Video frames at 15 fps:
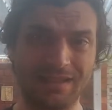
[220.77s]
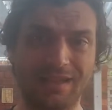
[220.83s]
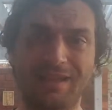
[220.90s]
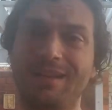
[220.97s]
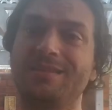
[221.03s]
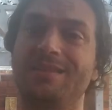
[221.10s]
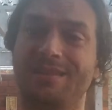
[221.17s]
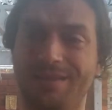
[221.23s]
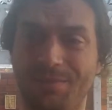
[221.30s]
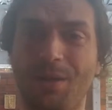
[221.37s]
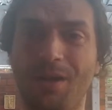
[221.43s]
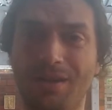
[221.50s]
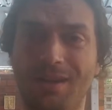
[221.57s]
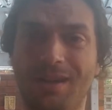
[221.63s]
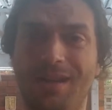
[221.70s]
because it's the
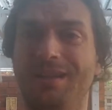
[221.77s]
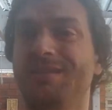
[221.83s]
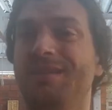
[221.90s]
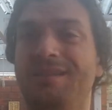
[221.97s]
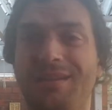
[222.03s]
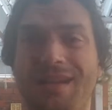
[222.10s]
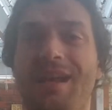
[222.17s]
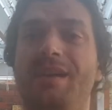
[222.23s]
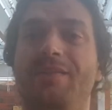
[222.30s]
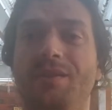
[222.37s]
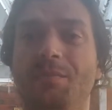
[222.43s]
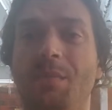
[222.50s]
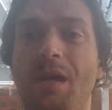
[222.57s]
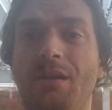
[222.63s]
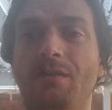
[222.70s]
podcast, I've got to have
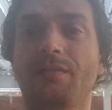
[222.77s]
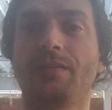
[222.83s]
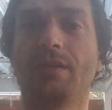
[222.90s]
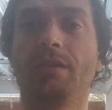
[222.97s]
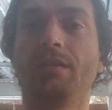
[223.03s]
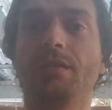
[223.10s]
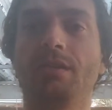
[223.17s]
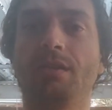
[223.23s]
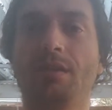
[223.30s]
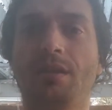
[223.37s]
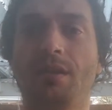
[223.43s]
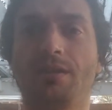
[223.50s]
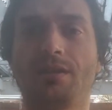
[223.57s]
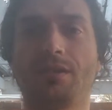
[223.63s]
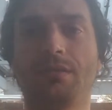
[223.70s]
the microphone,
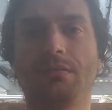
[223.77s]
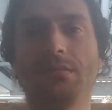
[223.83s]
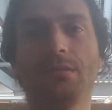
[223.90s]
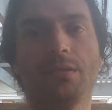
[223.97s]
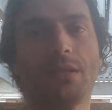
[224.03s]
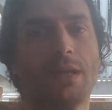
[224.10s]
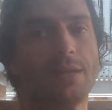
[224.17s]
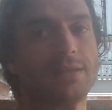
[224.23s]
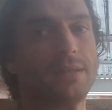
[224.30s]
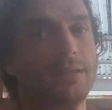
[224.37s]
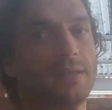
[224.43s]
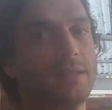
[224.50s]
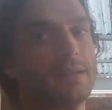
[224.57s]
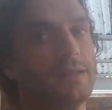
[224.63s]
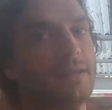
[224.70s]
as you can't see
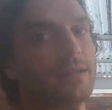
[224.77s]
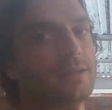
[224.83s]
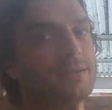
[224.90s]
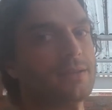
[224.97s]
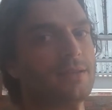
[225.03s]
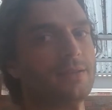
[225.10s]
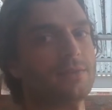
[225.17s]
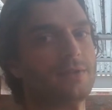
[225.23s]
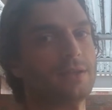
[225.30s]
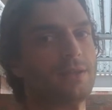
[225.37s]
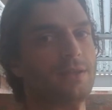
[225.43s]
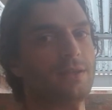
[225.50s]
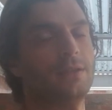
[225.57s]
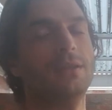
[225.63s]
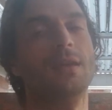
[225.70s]
it, oh, there you can see it, right there.